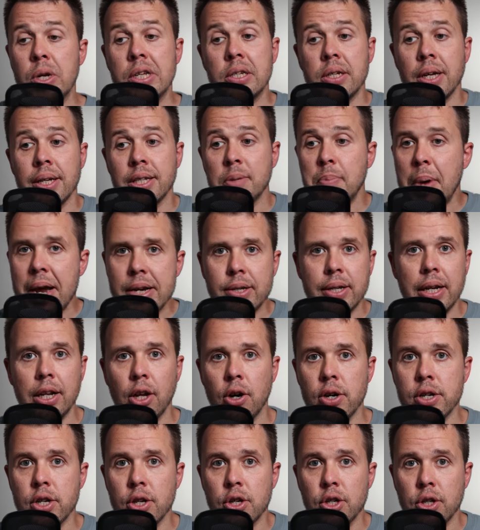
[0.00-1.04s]
which especially
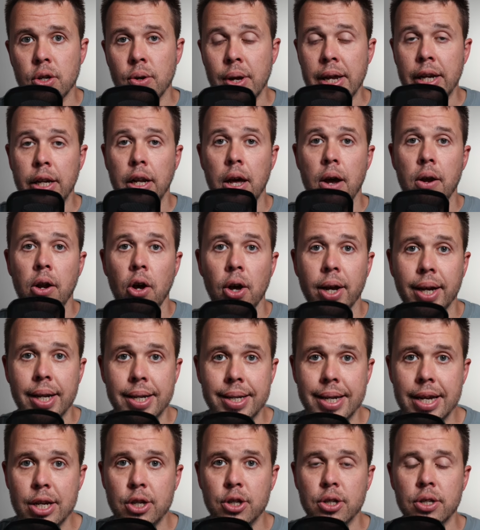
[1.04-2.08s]
like to shoot in low light
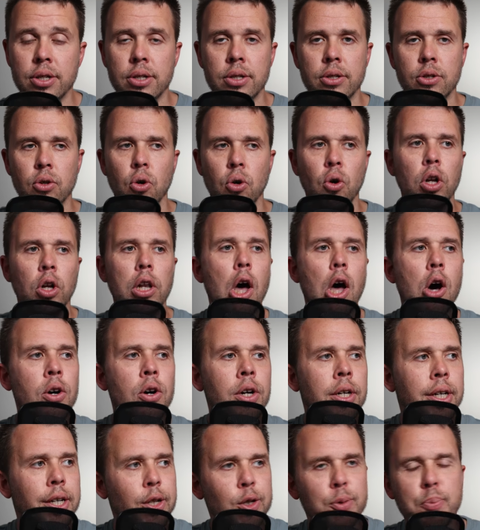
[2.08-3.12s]
conditions or
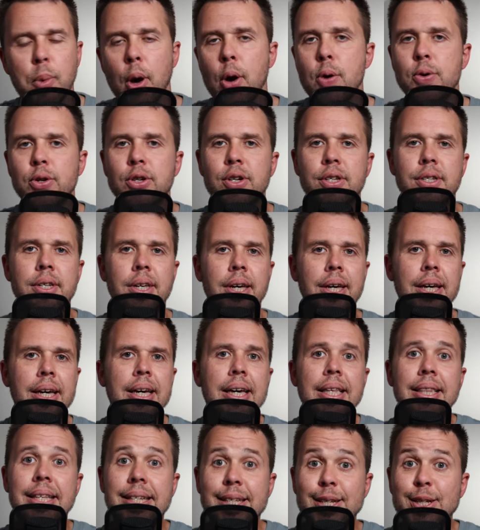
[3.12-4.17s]
long exposures,
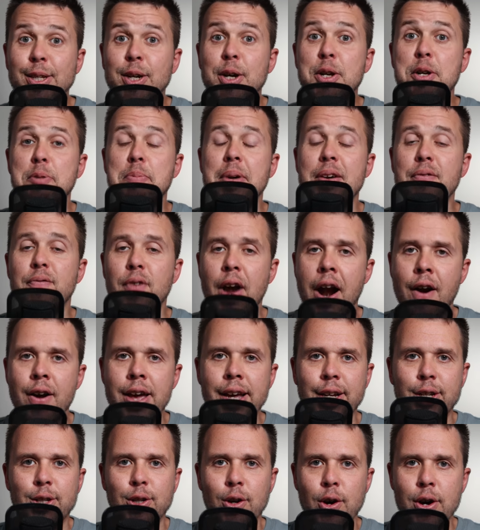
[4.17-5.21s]
this is going to be
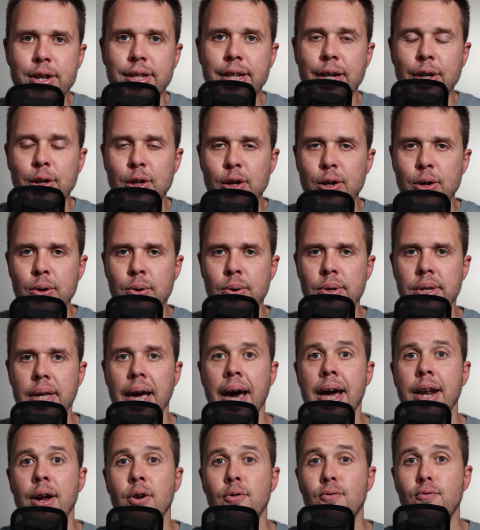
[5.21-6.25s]
very exciting news
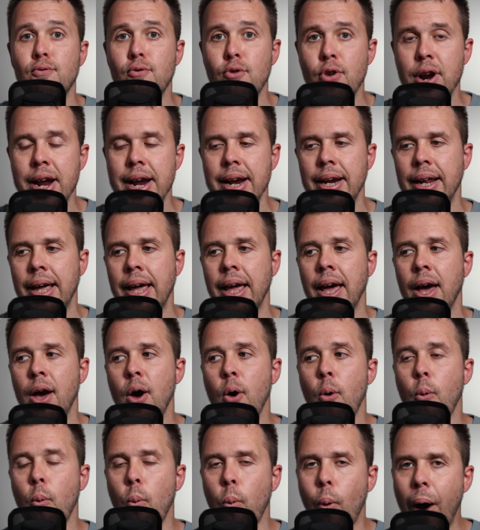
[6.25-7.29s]
and a really
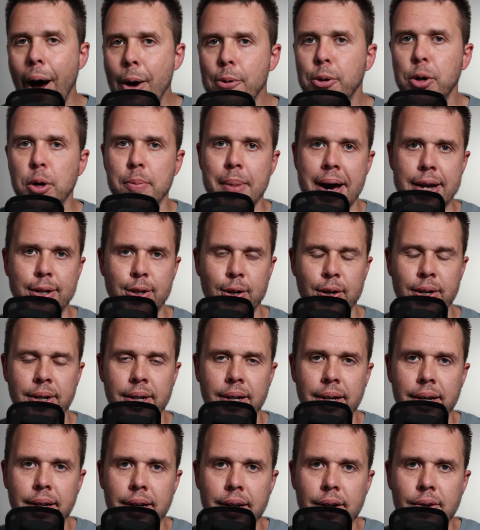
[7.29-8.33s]
welcome add-on
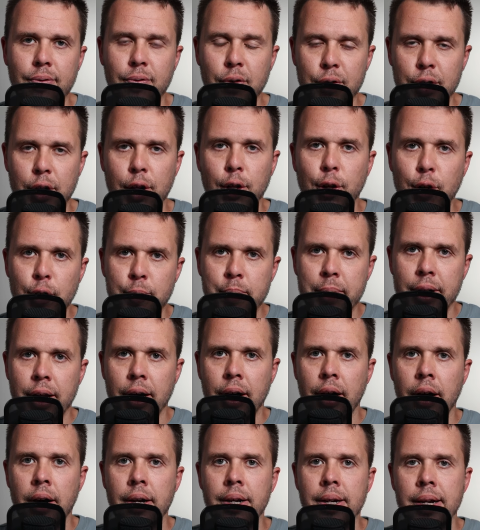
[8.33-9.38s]
for the
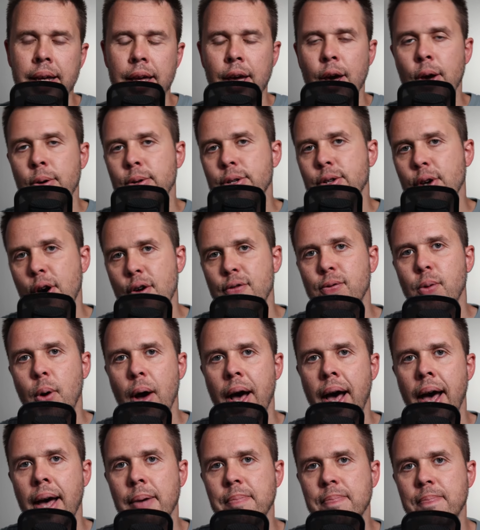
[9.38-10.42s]
Luminar Neo
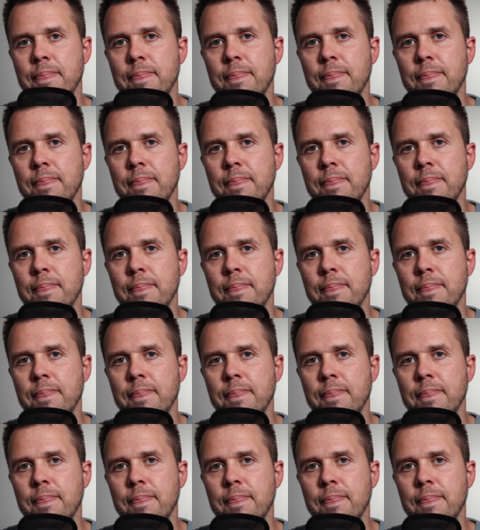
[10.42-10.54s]
software.